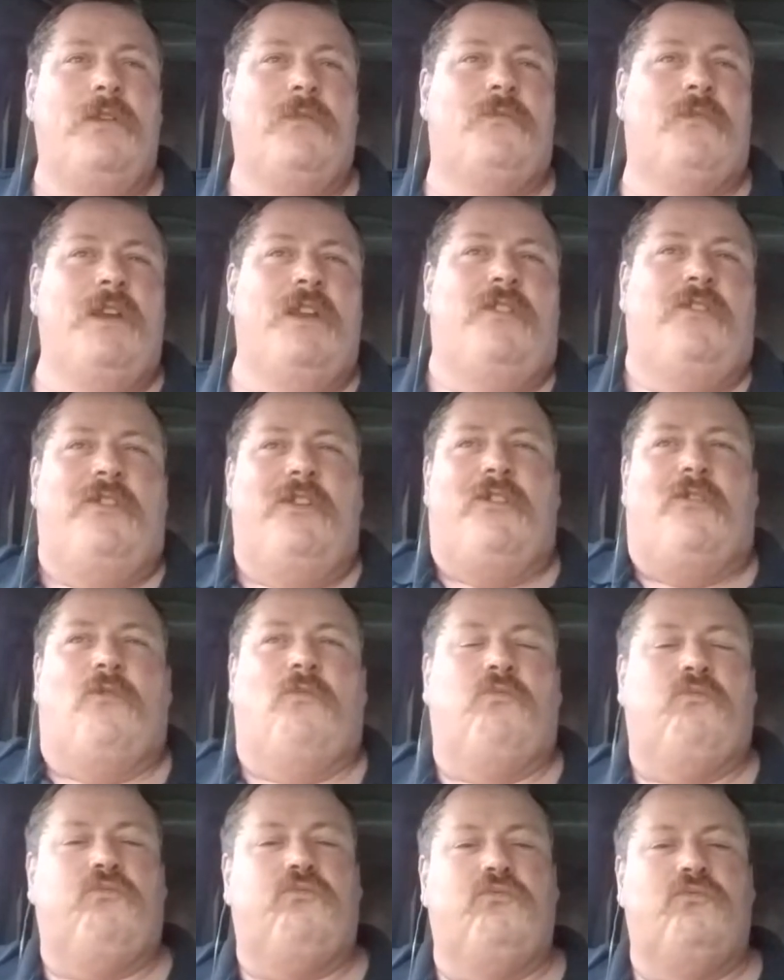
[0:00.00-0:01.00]
reach this
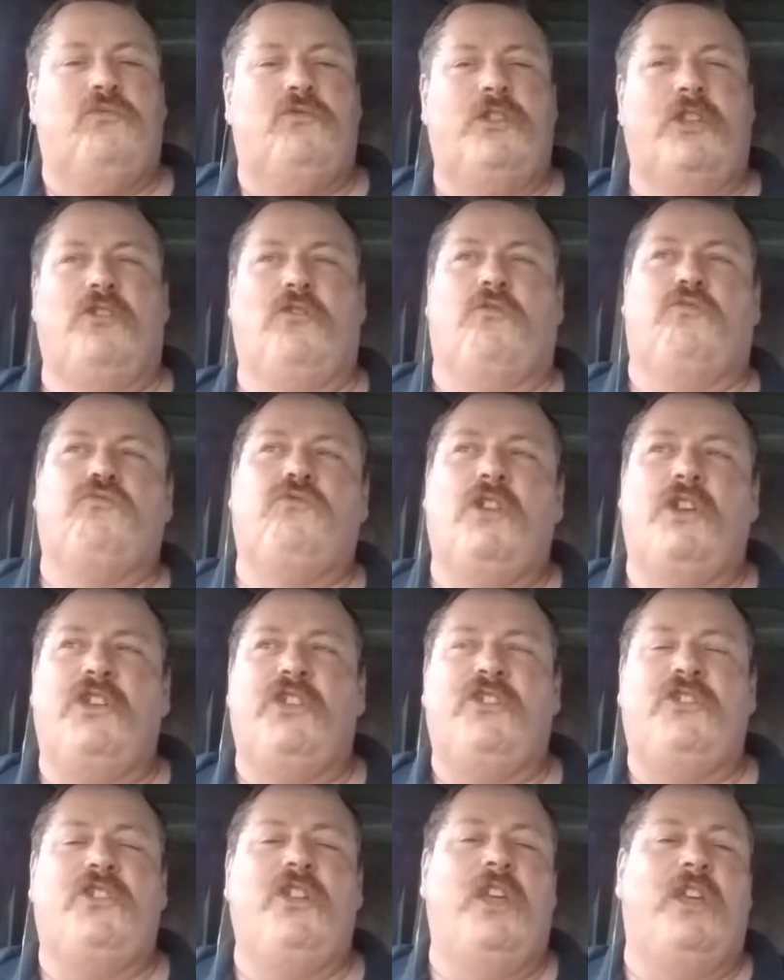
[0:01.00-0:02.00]

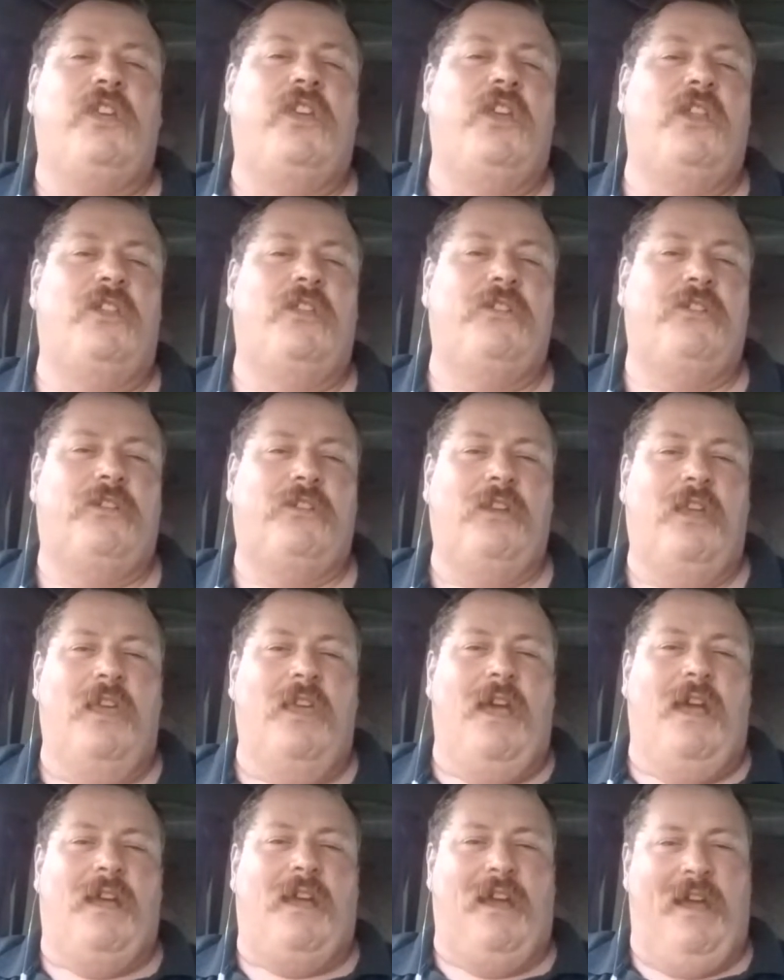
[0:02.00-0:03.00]
ridiculous
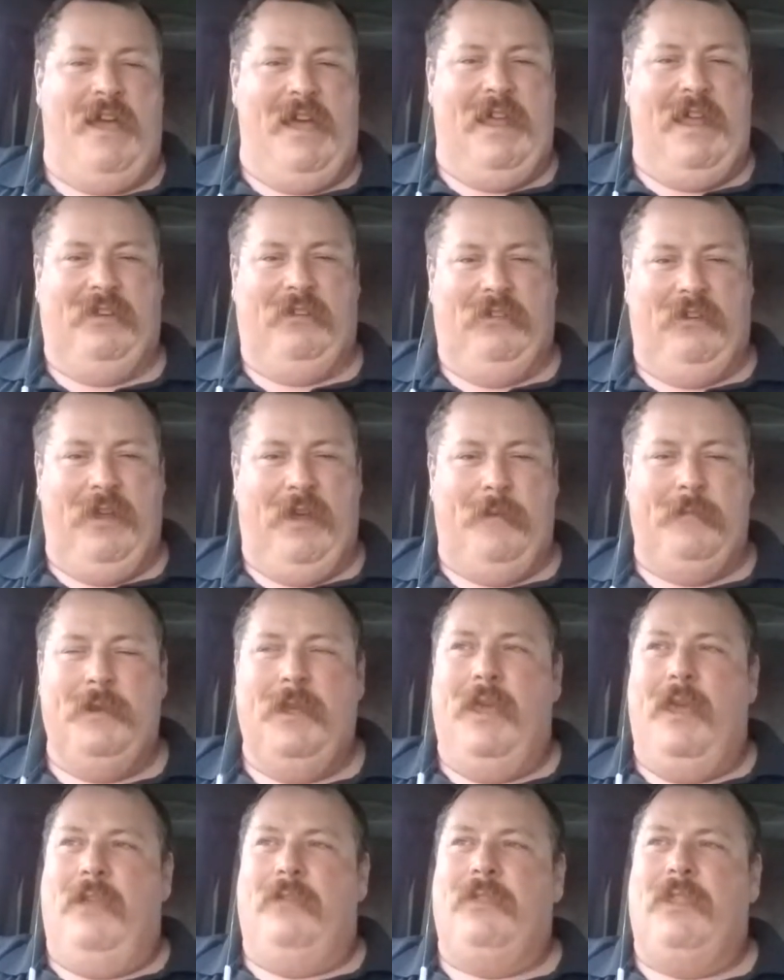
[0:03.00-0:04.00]
concept
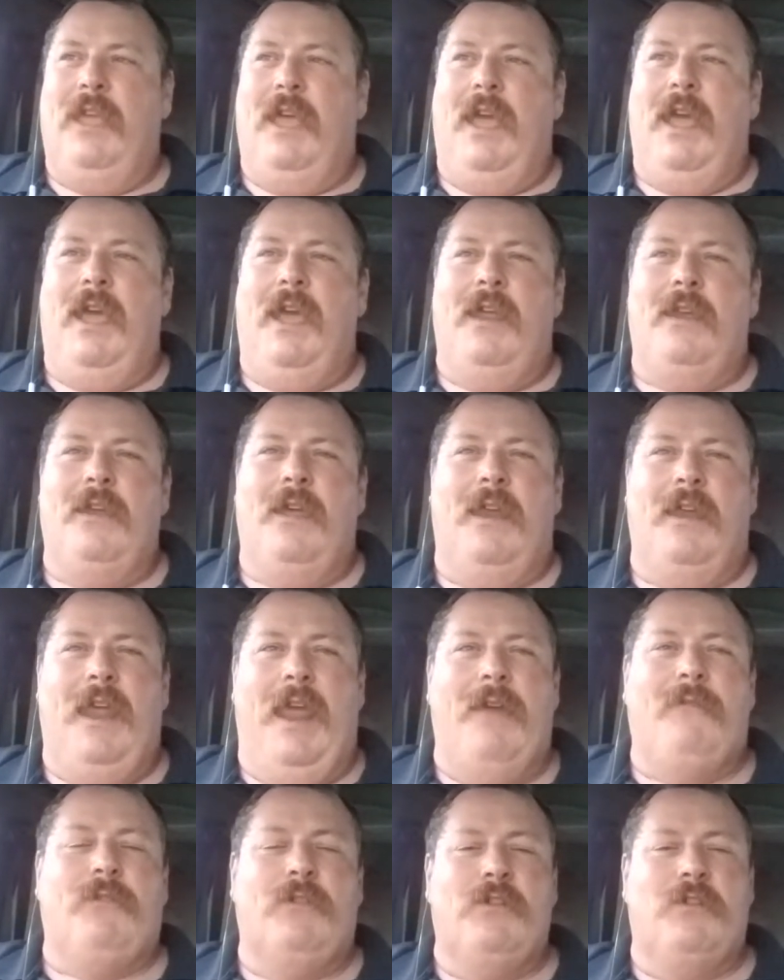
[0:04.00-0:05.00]
that an
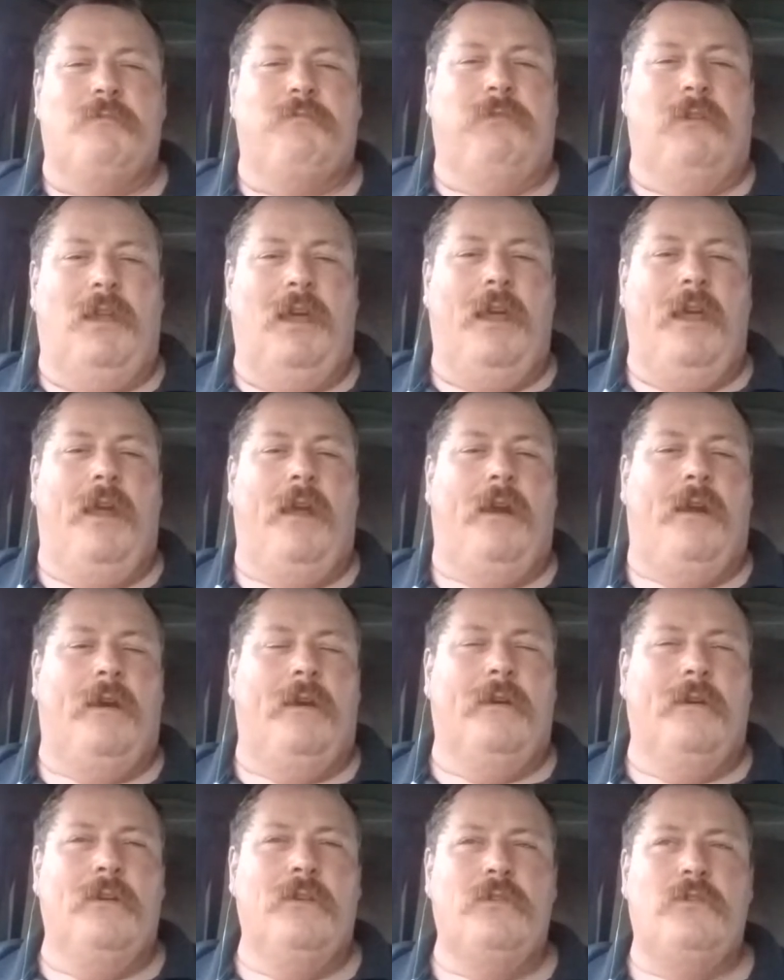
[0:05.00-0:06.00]
average
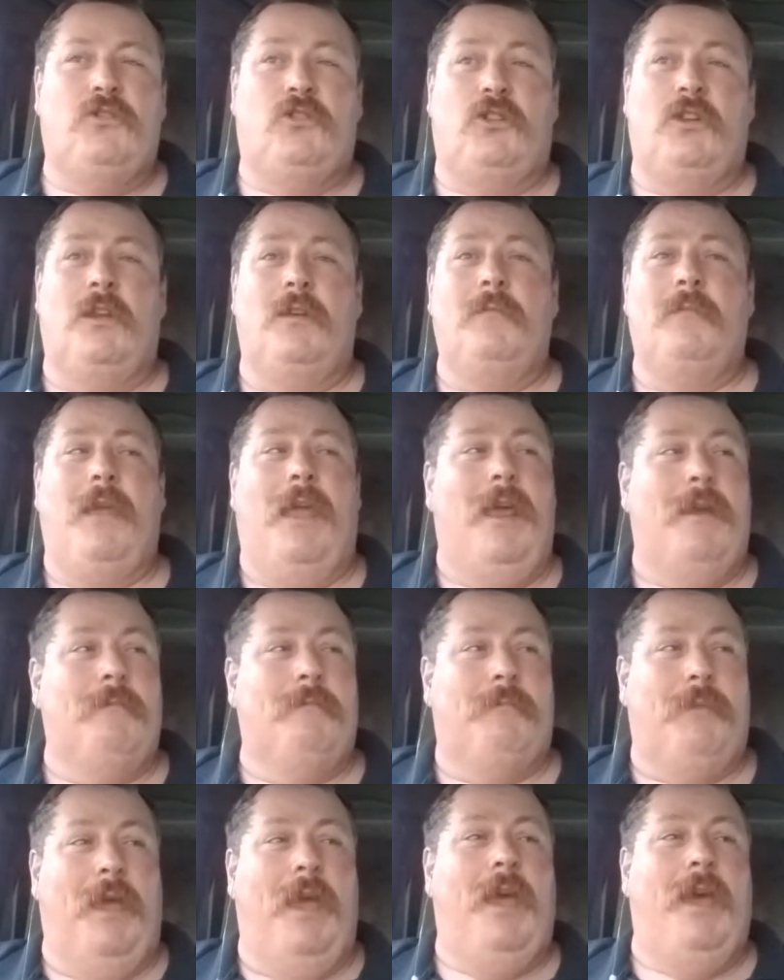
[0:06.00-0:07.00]
player who shouldn't
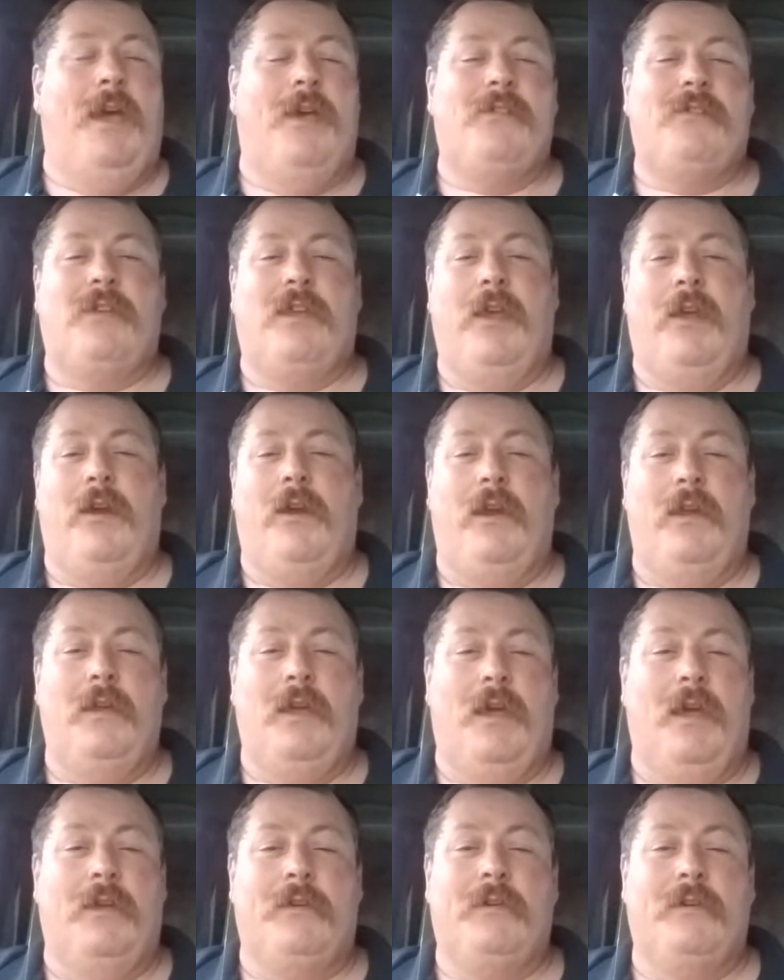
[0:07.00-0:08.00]
at best carry
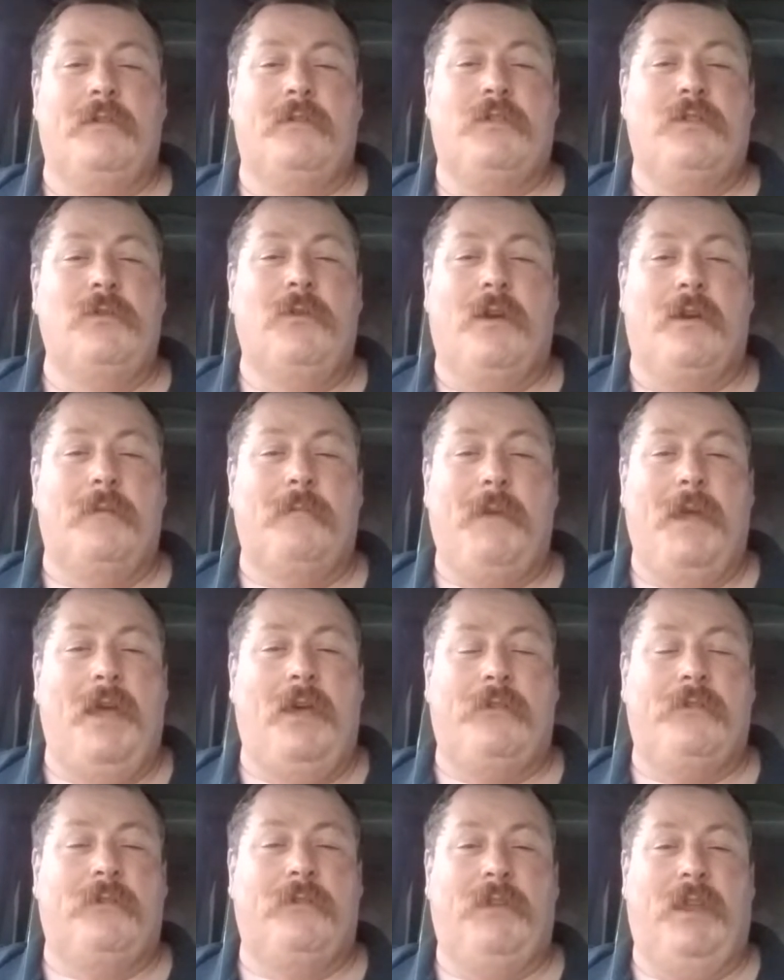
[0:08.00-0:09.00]
100, 200
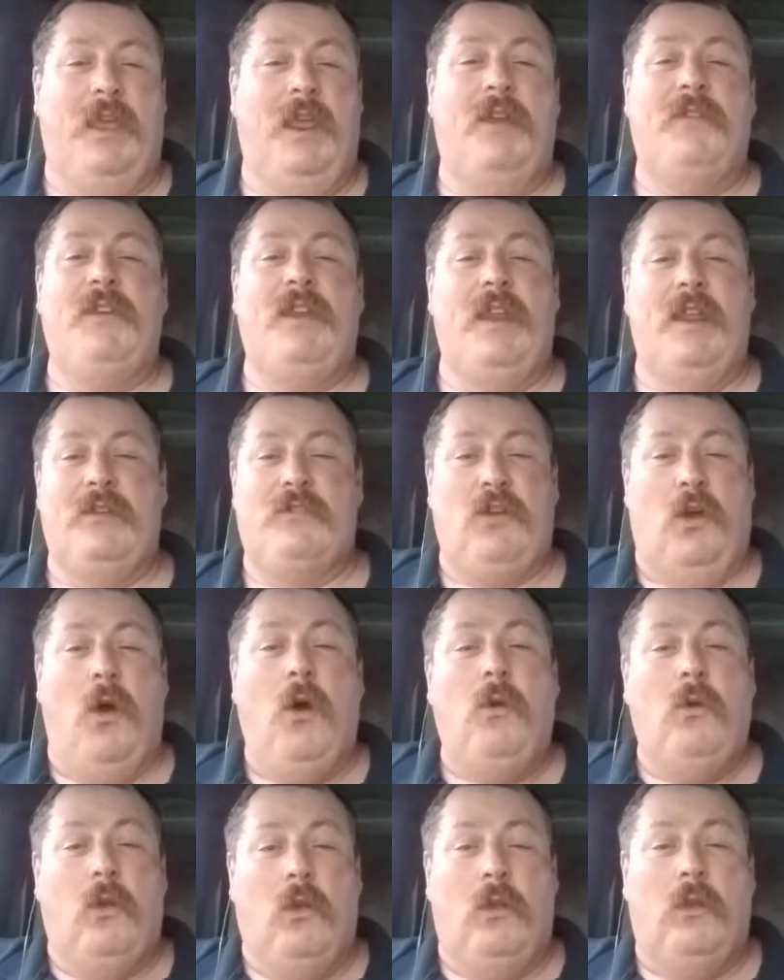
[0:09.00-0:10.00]
pounds of any
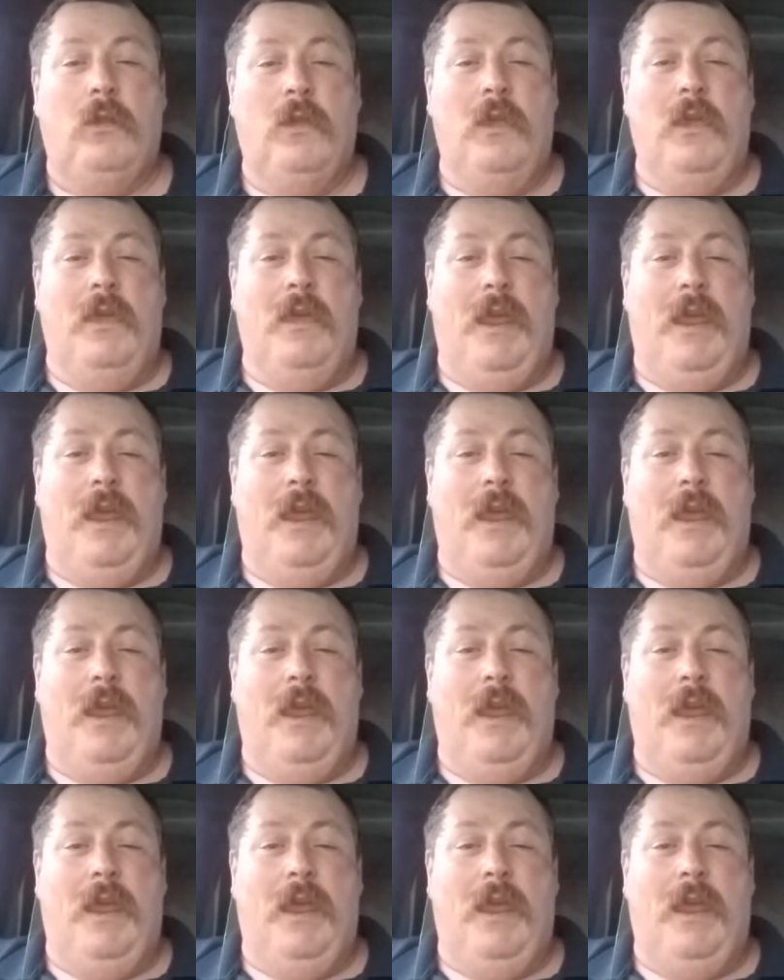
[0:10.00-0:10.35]
total,